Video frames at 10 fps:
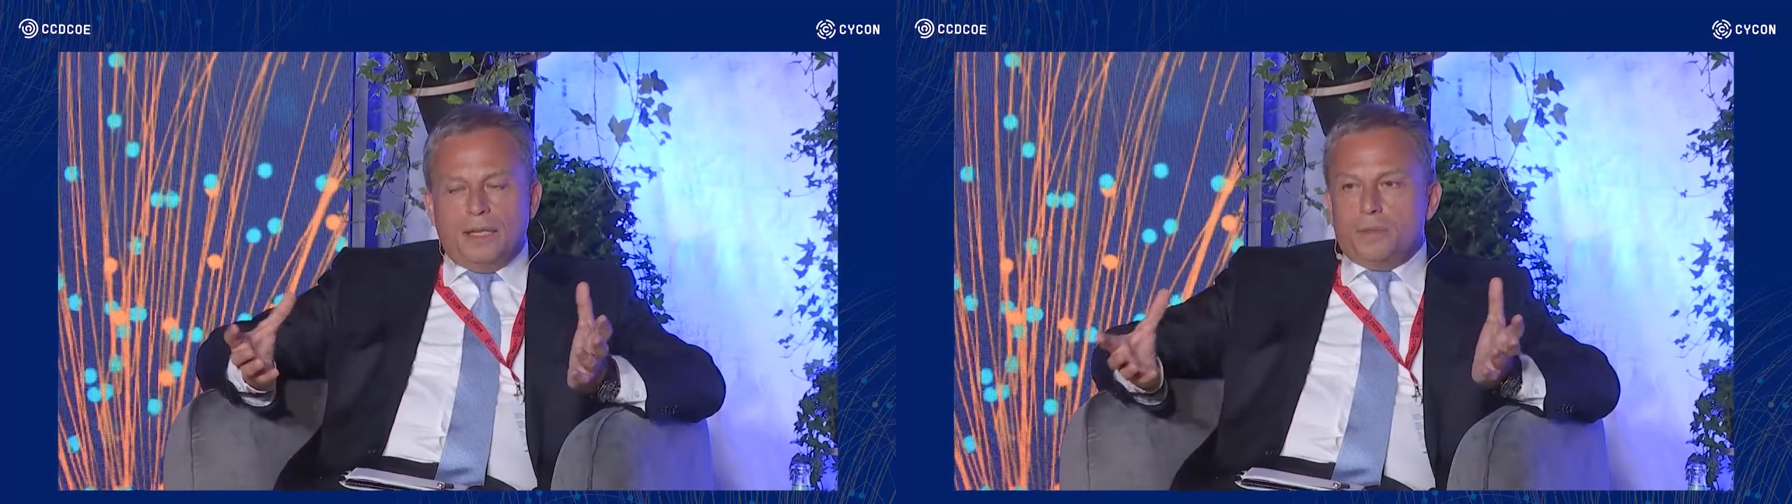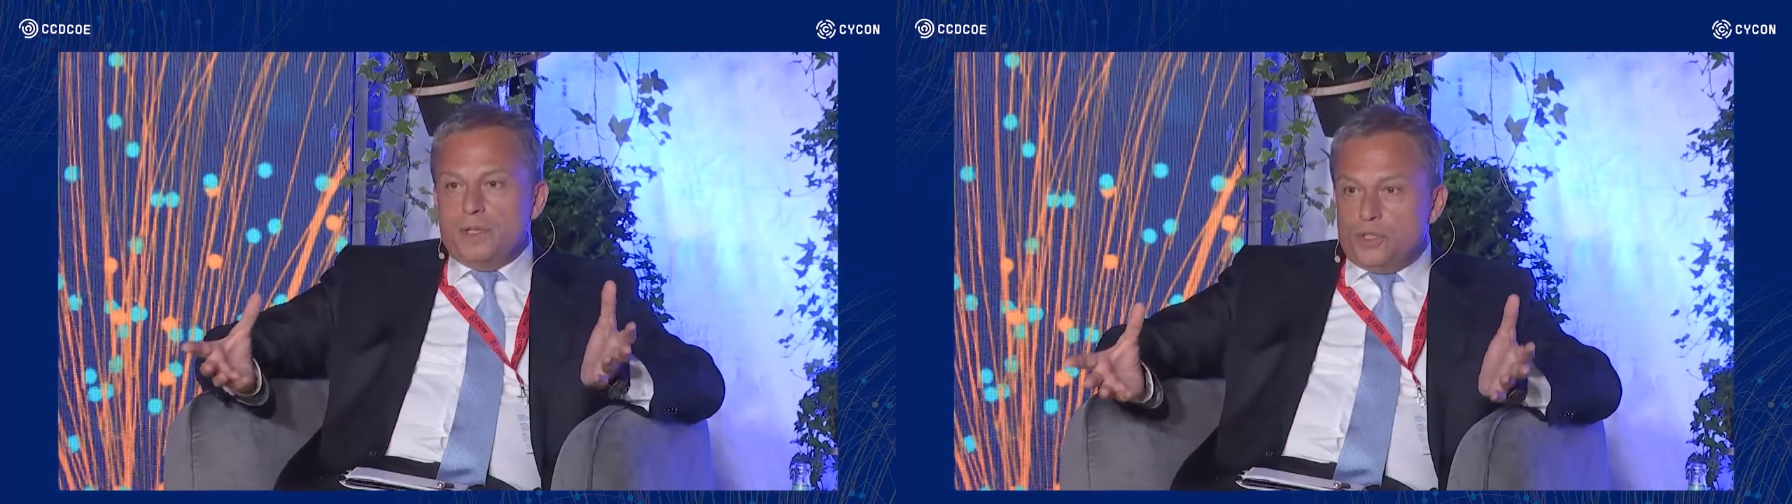
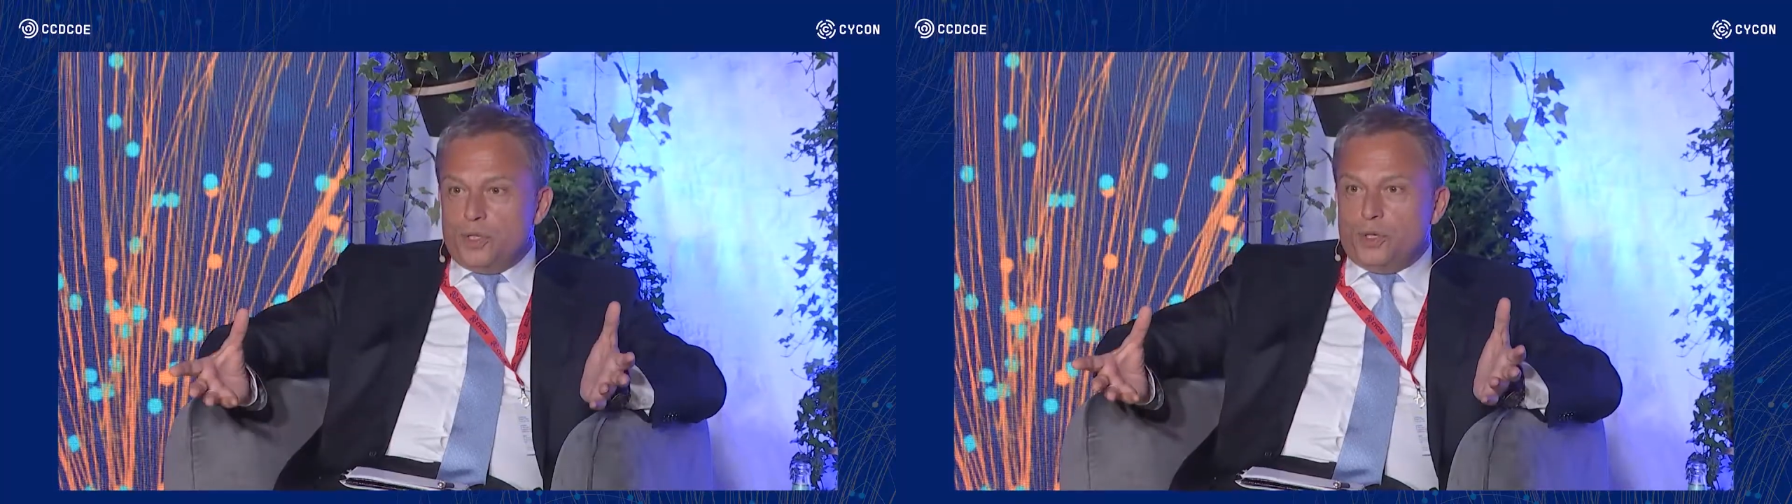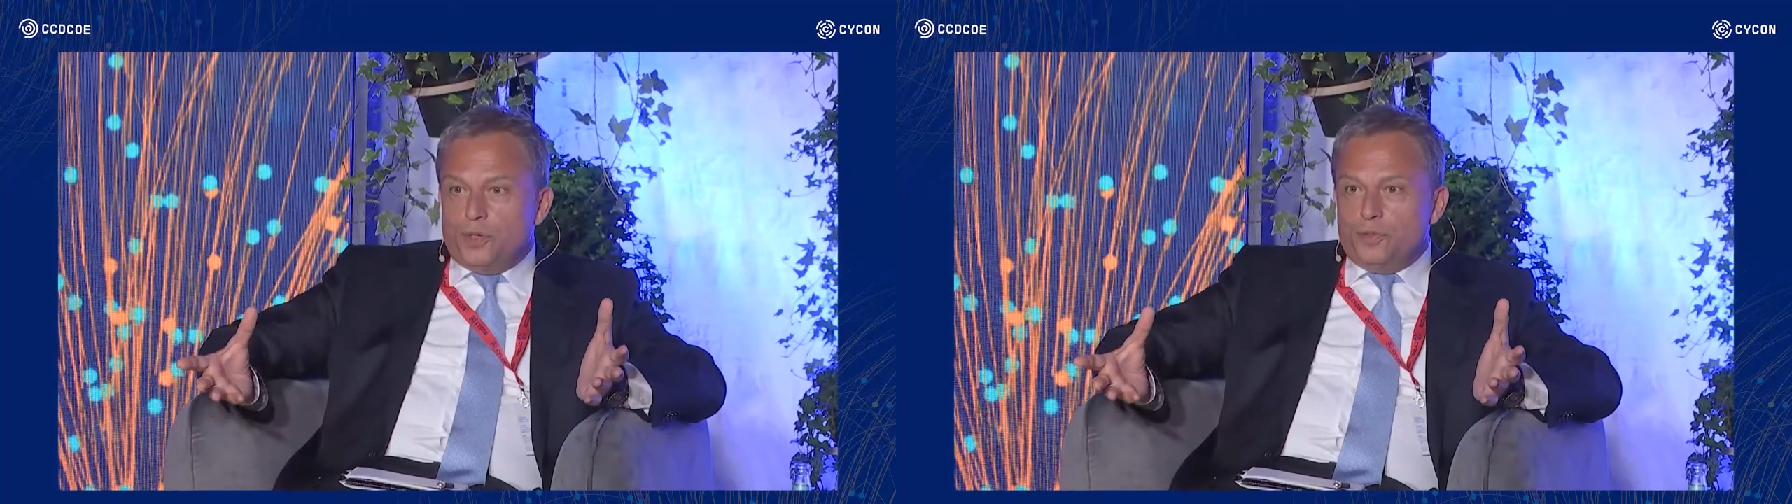
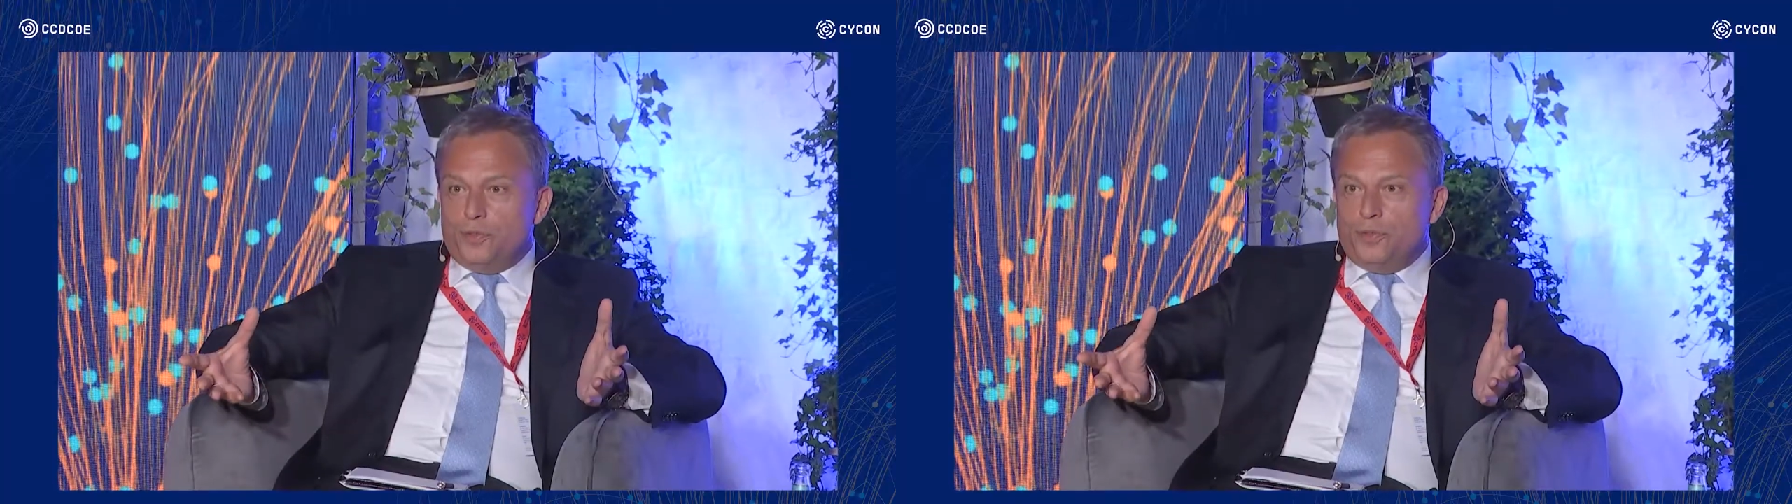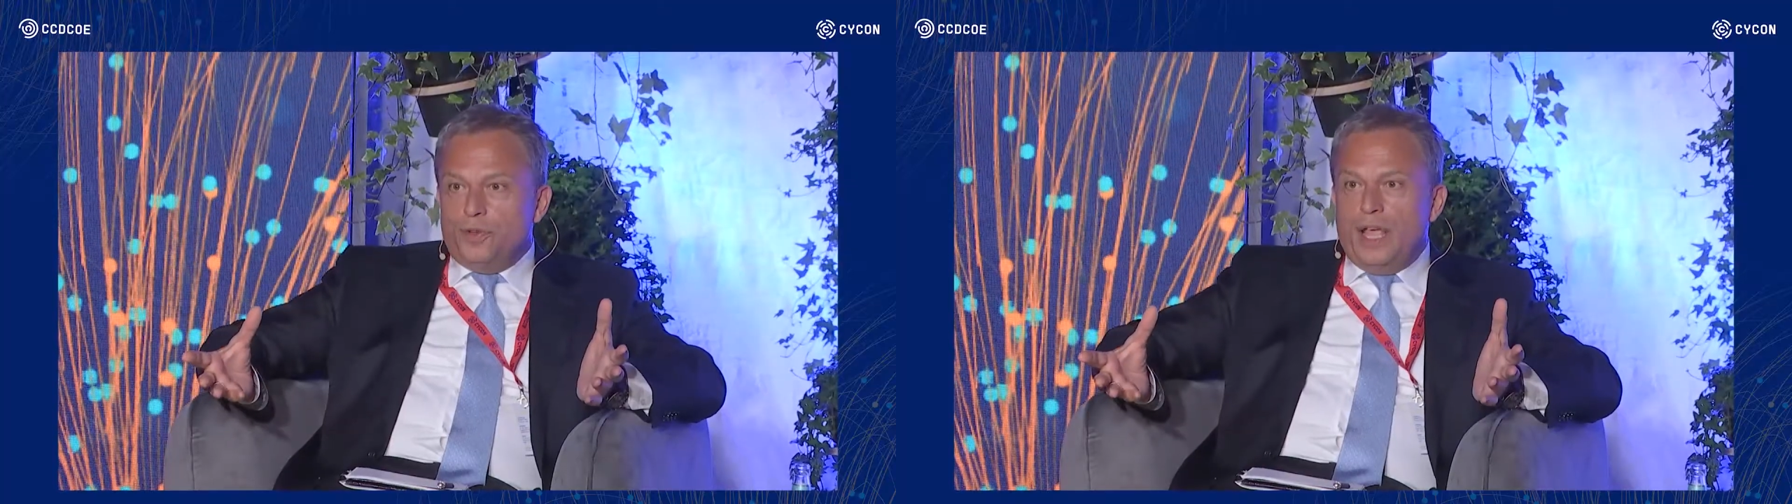
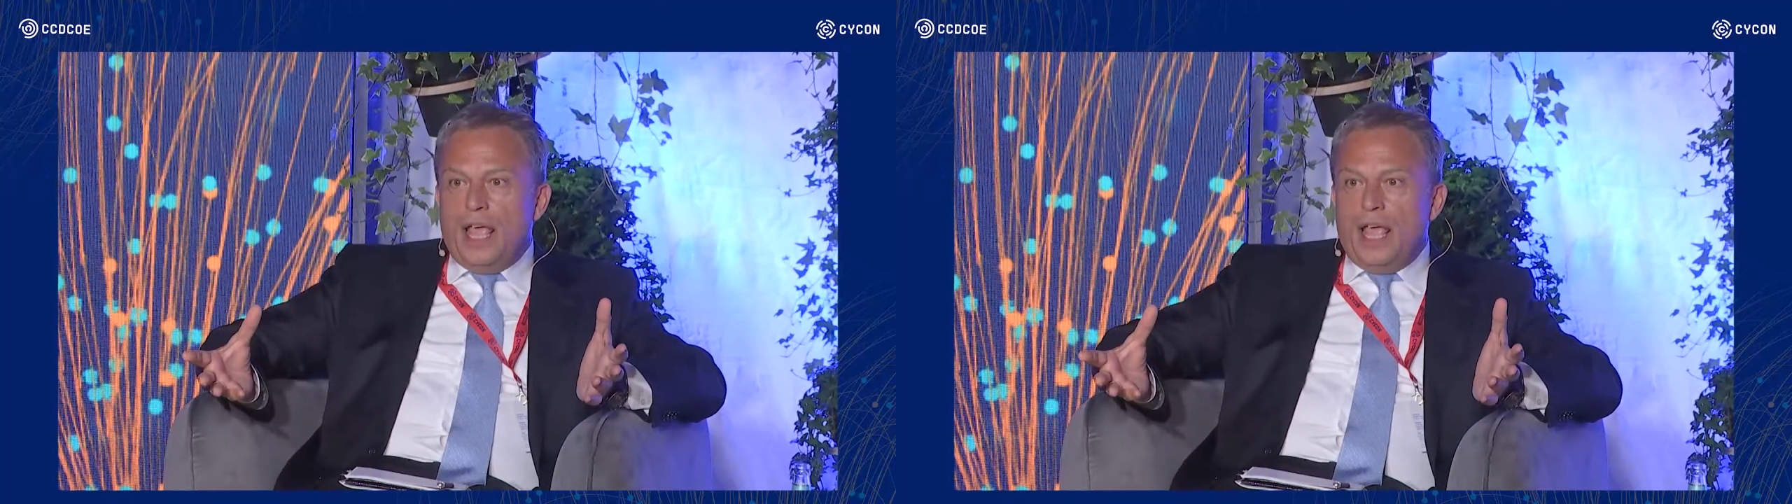serve.